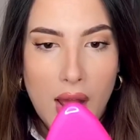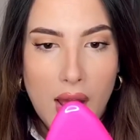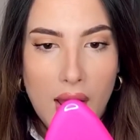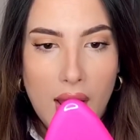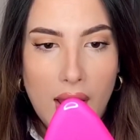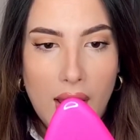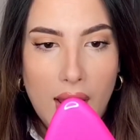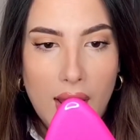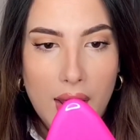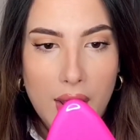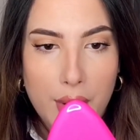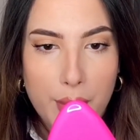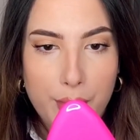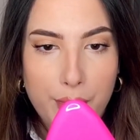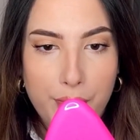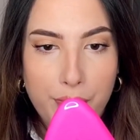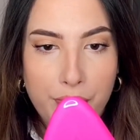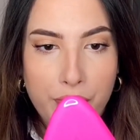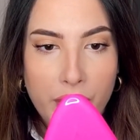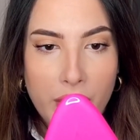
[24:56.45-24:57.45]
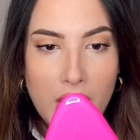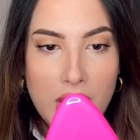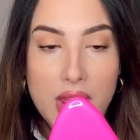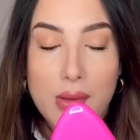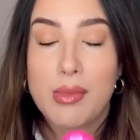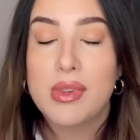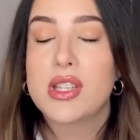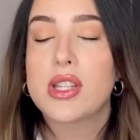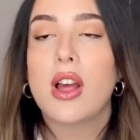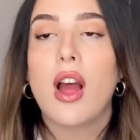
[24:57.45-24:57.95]
The
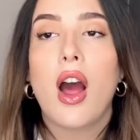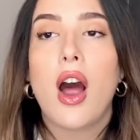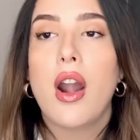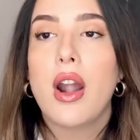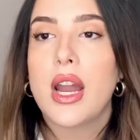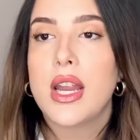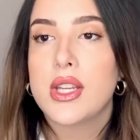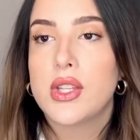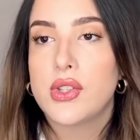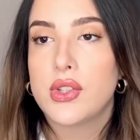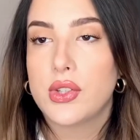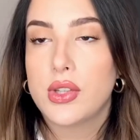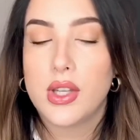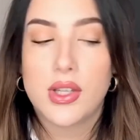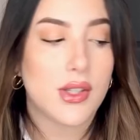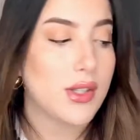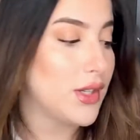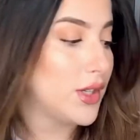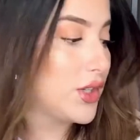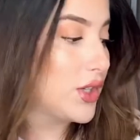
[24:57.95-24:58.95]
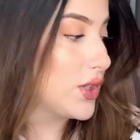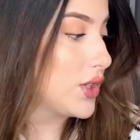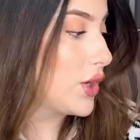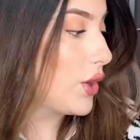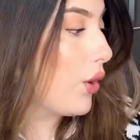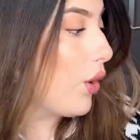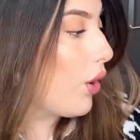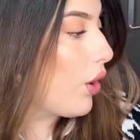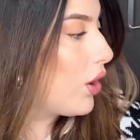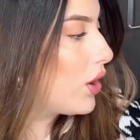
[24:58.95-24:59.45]
mascara is just
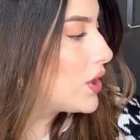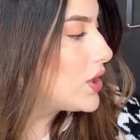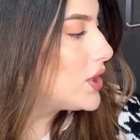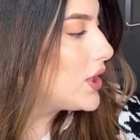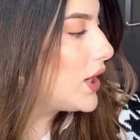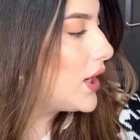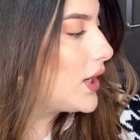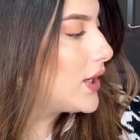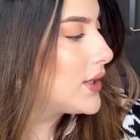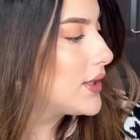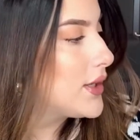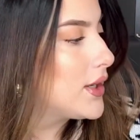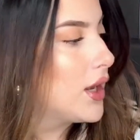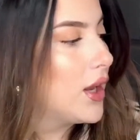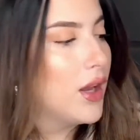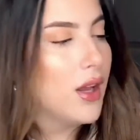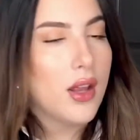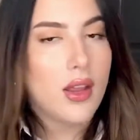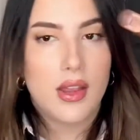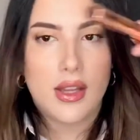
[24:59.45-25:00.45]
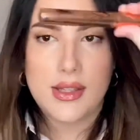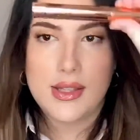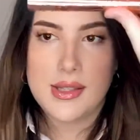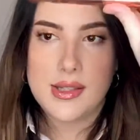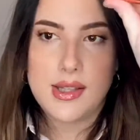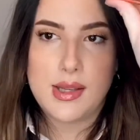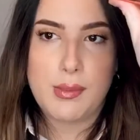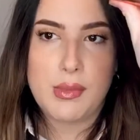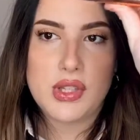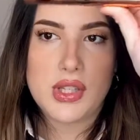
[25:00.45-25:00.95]
gorgeous. This is the
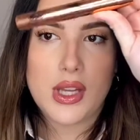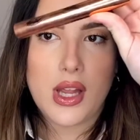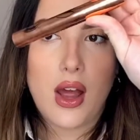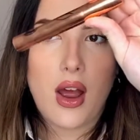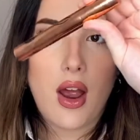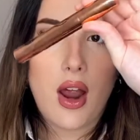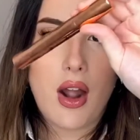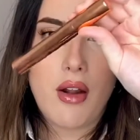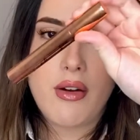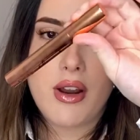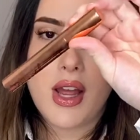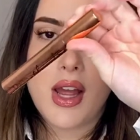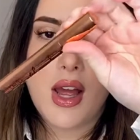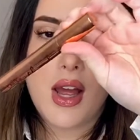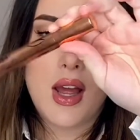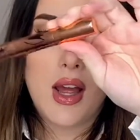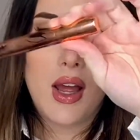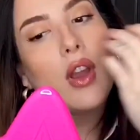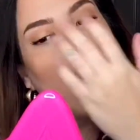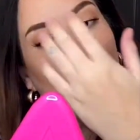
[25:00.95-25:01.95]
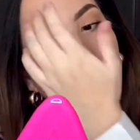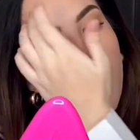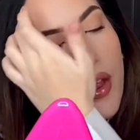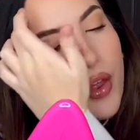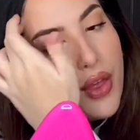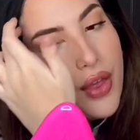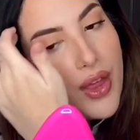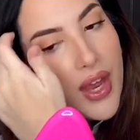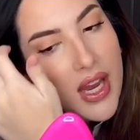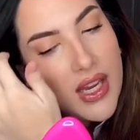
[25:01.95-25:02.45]
mascara. The
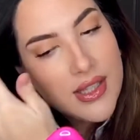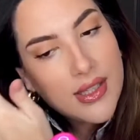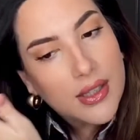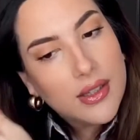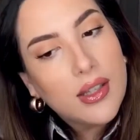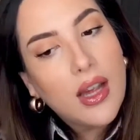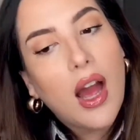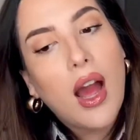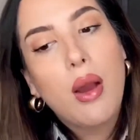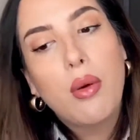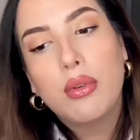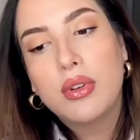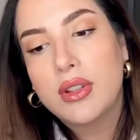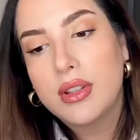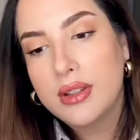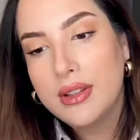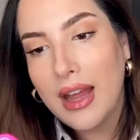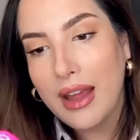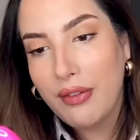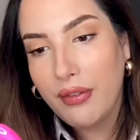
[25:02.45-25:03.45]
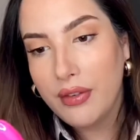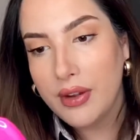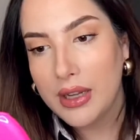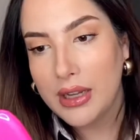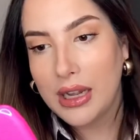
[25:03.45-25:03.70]
things that I would definitely